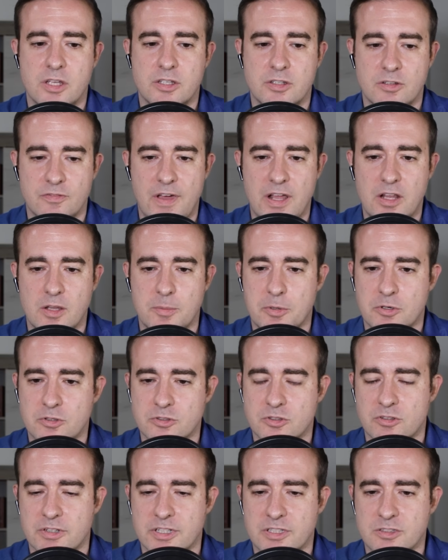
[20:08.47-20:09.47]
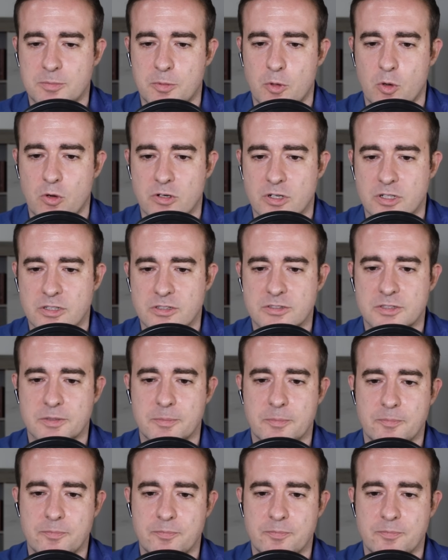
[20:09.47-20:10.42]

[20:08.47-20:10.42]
developers, or explorers?